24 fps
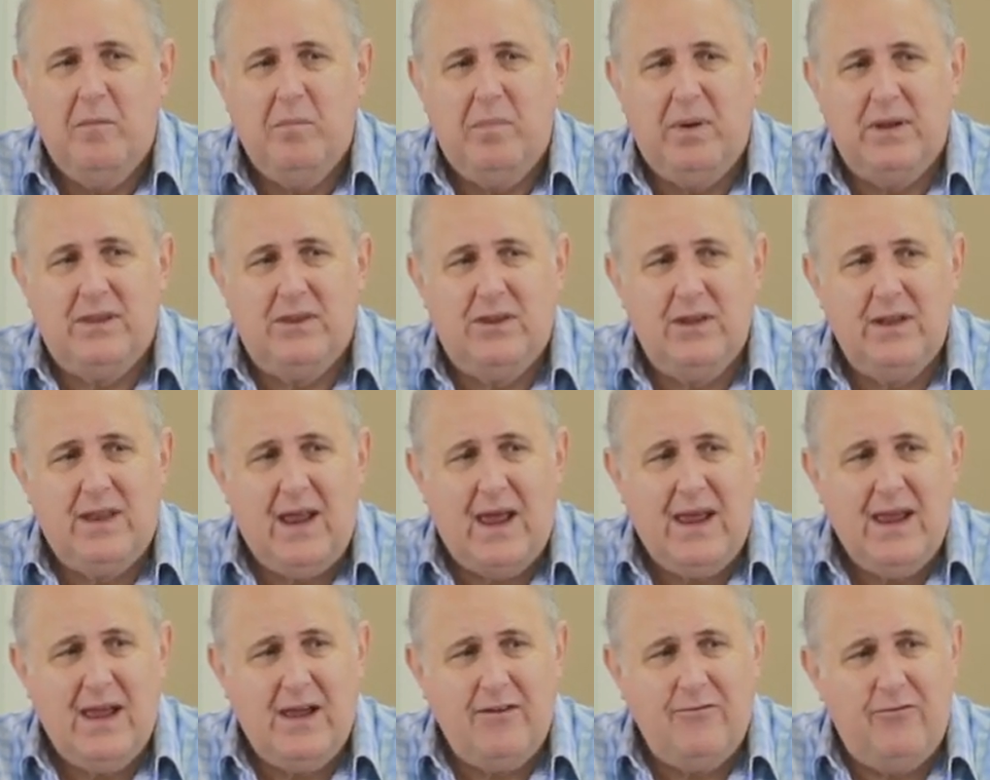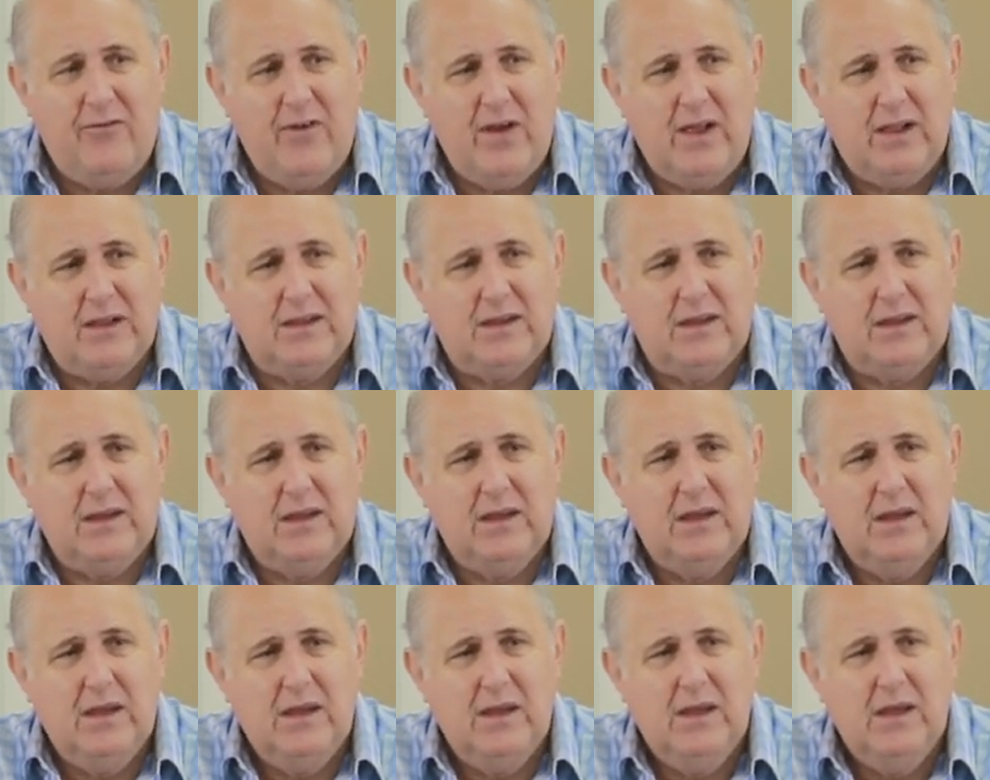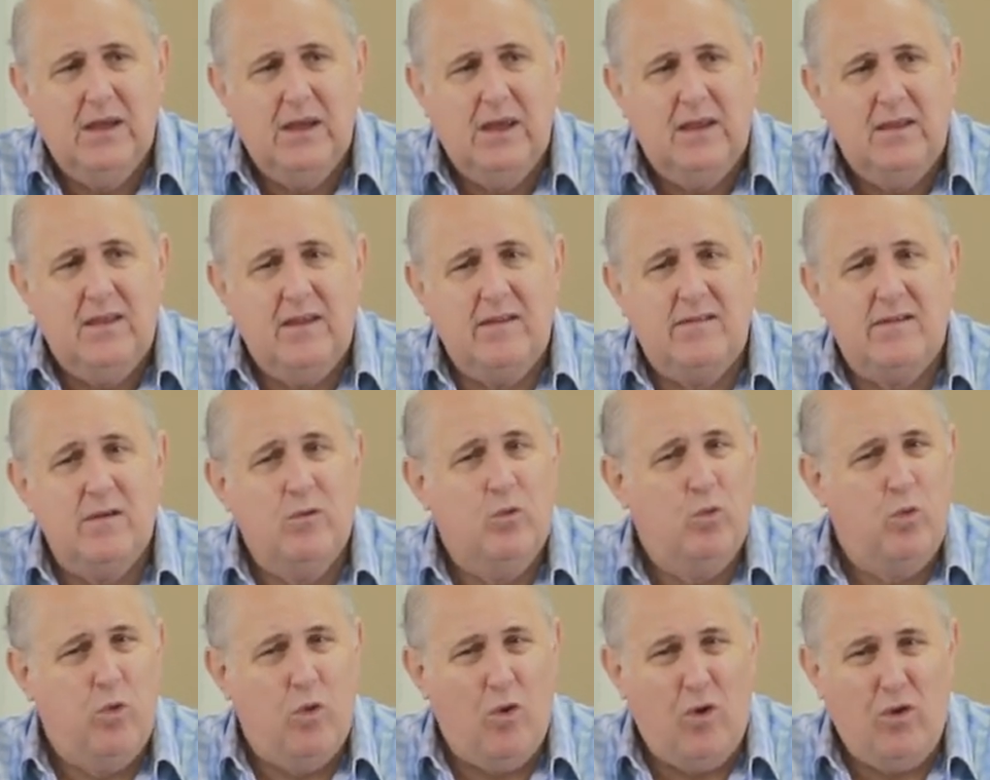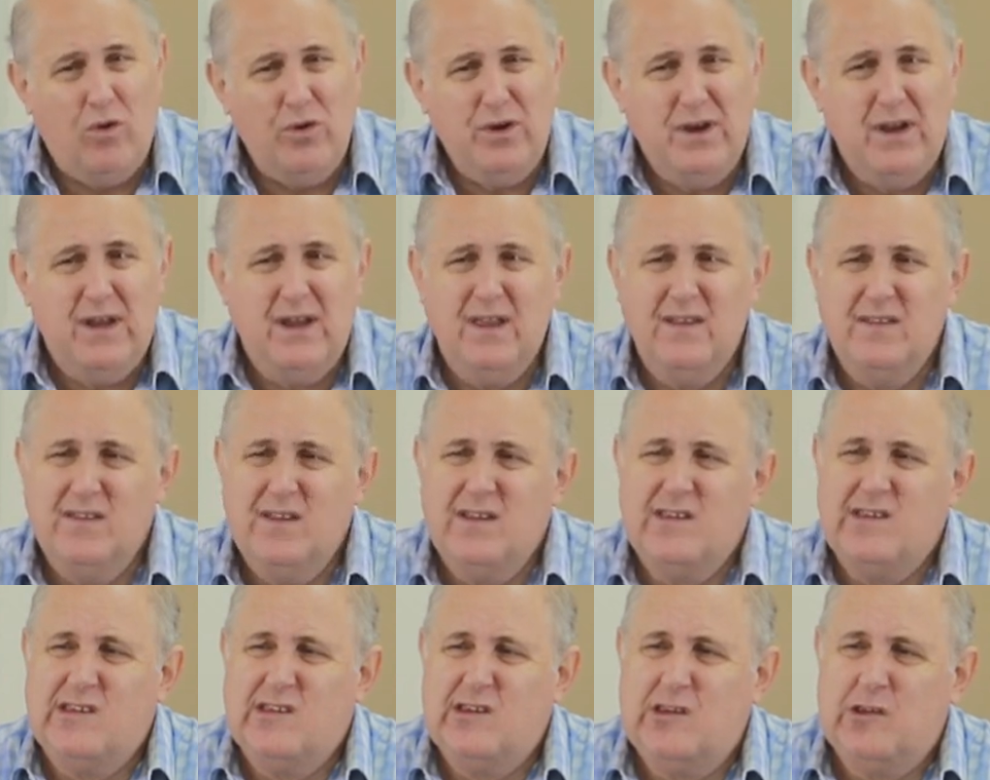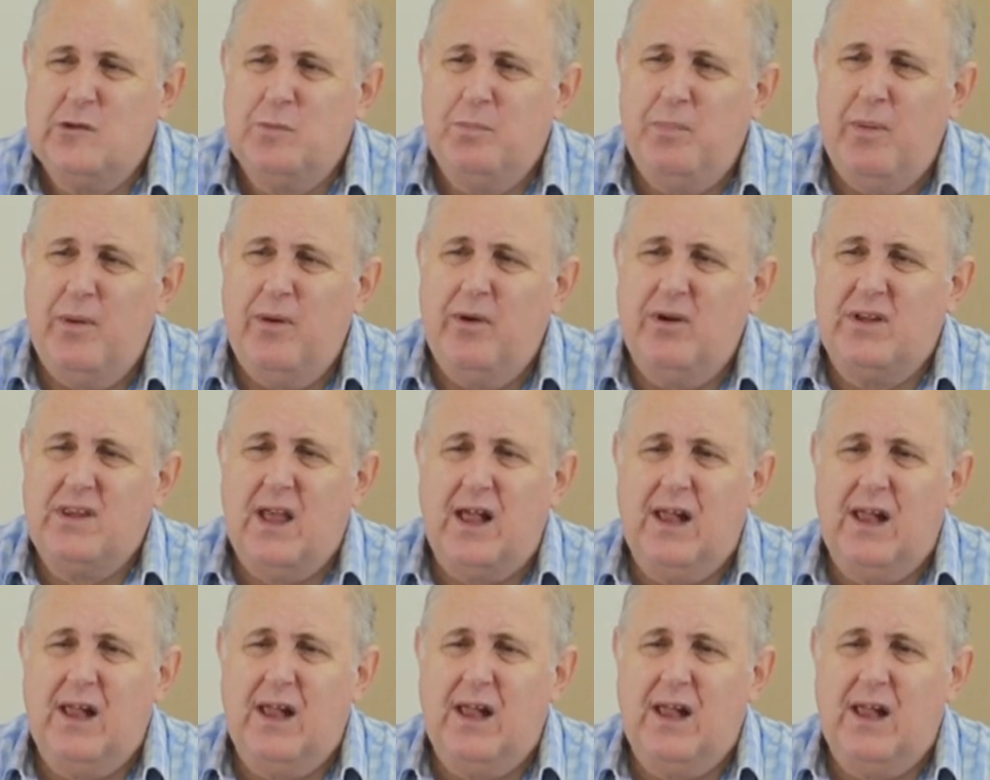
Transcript: But today I felt there's a warning in the spirit.